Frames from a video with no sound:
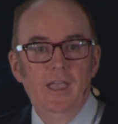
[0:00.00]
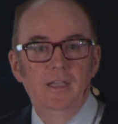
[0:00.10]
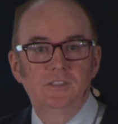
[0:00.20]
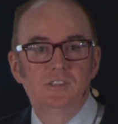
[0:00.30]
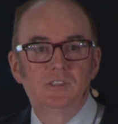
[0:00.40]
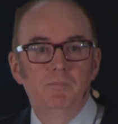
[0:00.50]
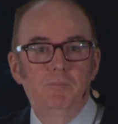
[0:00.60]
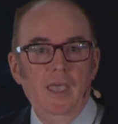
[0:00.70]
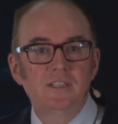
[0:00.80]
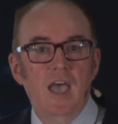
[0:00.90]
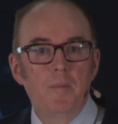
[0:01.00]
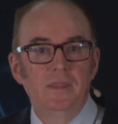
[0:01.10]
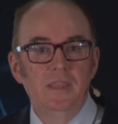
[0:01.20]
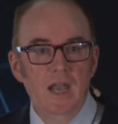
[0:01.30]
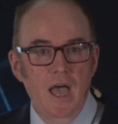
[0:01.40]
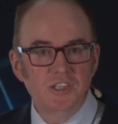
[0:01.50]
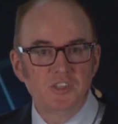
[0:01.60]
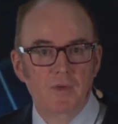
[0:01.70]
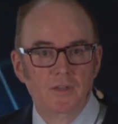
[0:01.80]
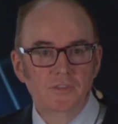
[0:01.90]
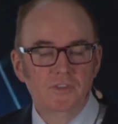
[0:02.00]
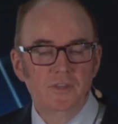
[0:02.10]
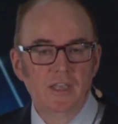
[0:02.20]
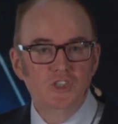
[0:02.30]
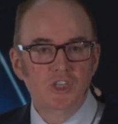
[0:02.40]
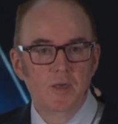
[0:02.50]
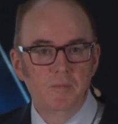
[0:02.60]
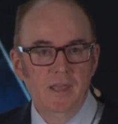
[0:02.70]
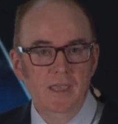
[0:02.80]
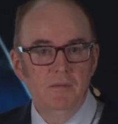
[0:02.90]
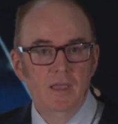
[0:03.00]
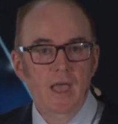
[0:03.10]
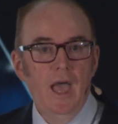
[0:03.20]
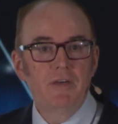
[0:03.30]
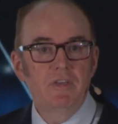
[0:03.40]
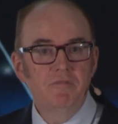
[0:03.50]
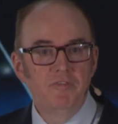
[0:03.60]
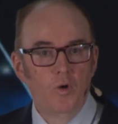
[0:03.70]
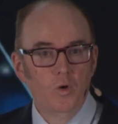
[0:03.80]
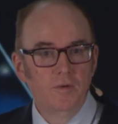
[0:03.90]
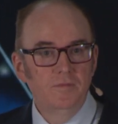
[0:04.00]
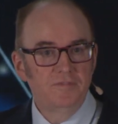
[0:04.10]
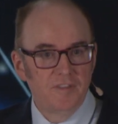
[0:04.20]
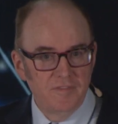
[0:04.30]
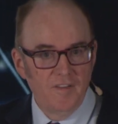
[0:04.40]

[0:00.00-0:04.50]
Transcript: It picked up in the last month in Germany, having fallen for